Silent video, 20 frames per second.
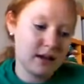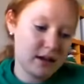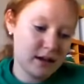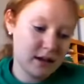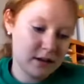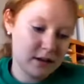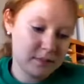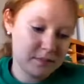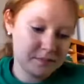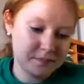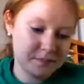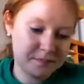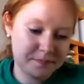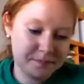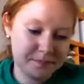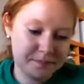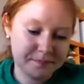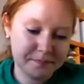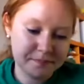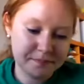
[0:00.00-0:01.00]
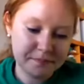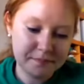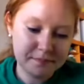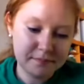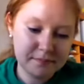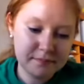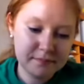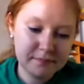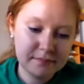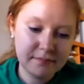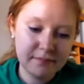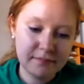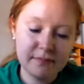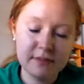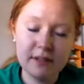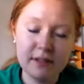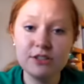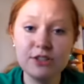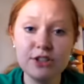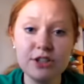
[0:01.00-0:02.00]
And
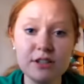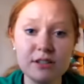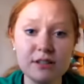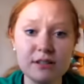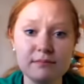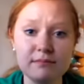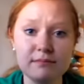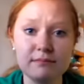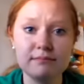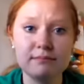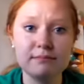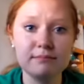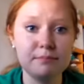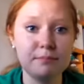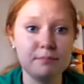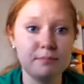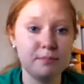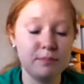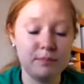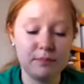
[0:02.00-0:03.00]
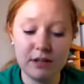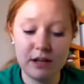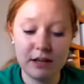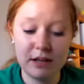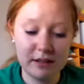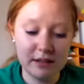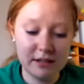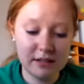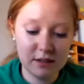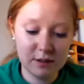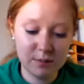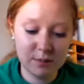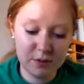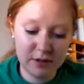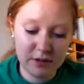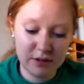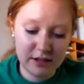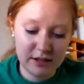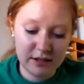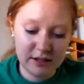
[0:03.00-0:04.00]
this is
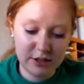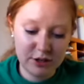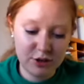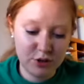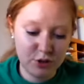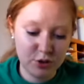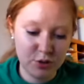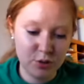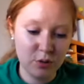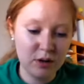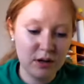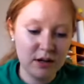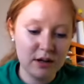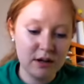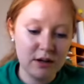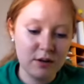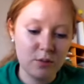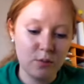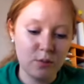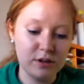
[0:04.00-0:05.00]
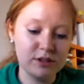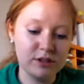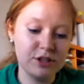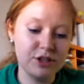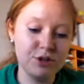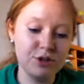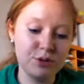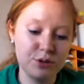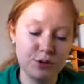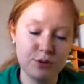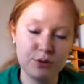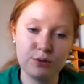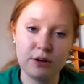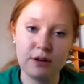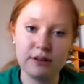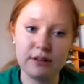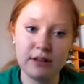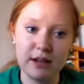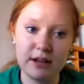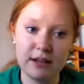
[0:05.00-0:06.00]
pretty easy too. What did you do
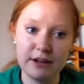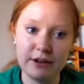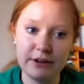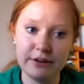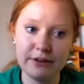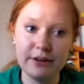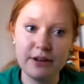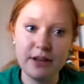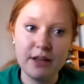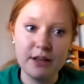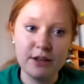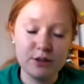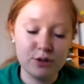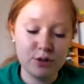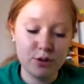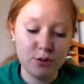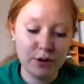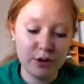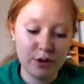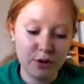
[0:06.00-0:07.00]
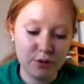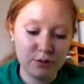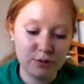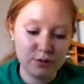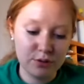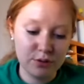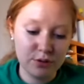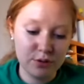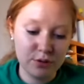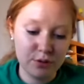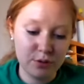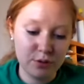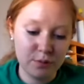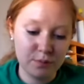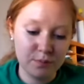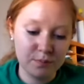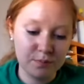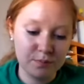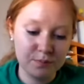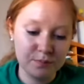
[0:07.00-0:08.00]
throughout that year? So it goes
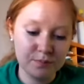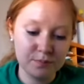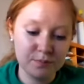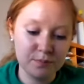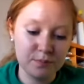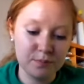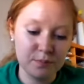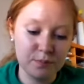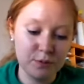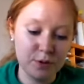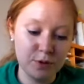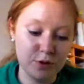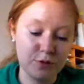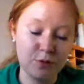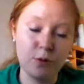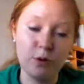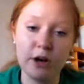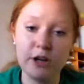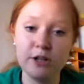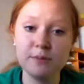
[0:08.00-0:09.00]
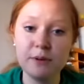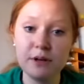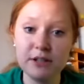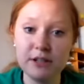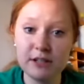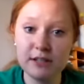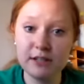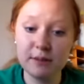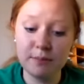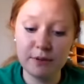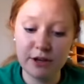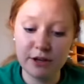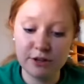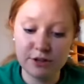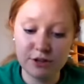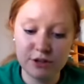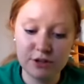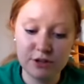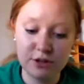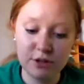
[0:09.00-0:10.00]
through your 4-H
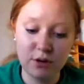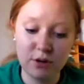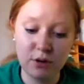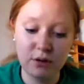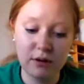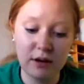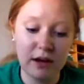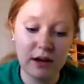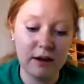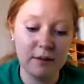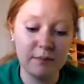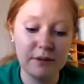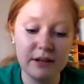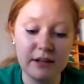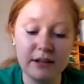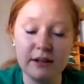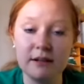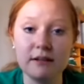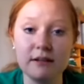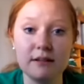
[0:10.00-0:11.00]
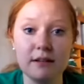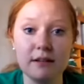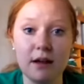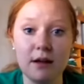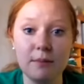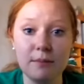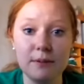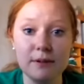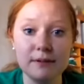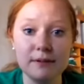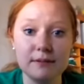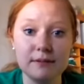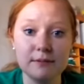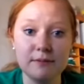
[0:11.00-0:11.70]
participation. So how many club